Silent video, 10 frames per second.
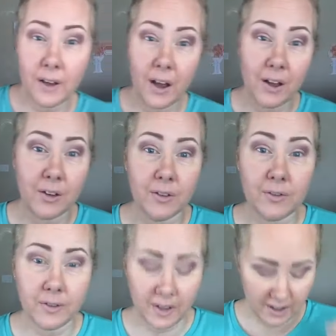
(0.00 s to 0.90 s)

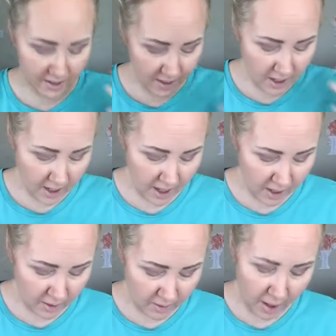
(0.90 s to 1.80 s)
of
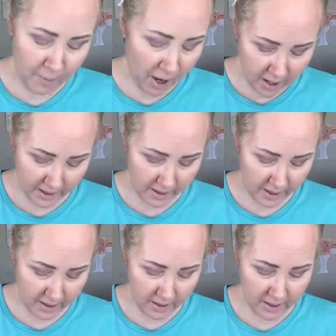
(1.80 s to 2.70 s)
a
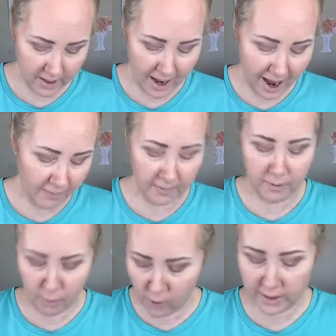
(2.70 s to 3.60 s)
party, half of
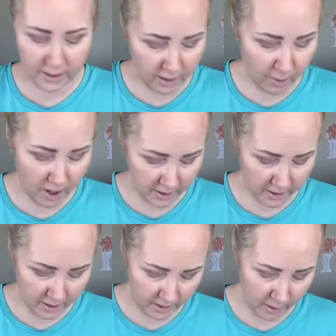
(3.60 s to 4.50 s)
the points in a party
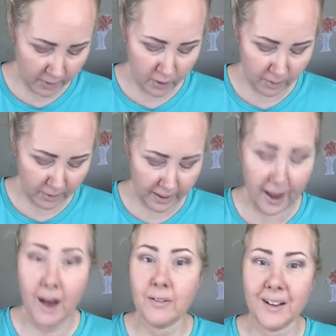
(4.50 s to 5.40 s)
that we normally
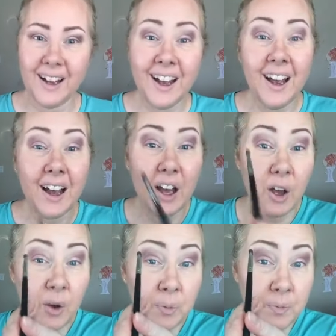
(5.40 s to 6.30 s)
have,
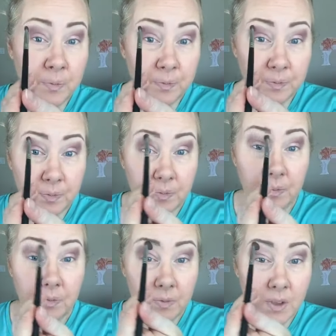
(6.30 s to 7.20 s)

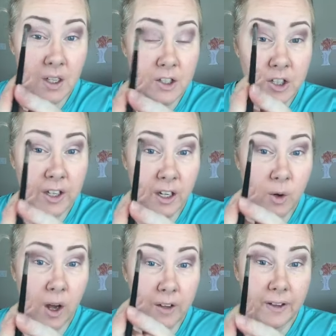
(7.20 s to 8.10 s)
to get a
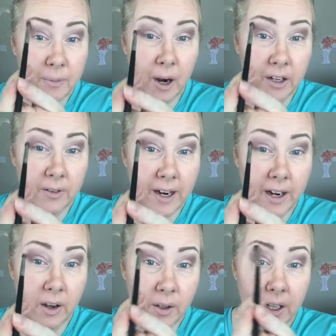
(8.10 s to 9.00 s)
qualified party right
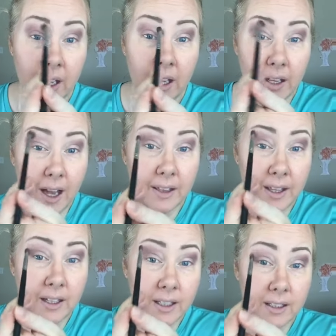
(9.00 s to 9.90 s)
now. I
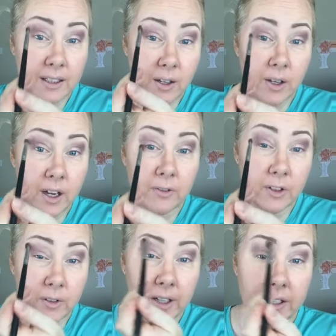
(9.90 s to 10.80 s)
think this is going on
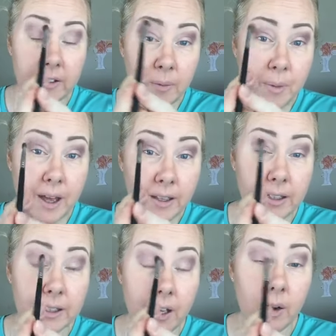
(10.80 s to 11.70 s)
for the rest of the
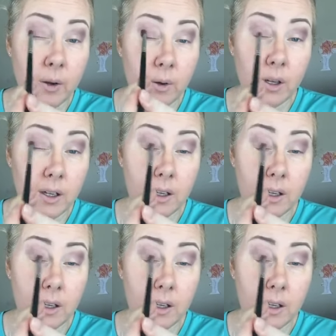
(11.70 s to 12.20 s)
month, so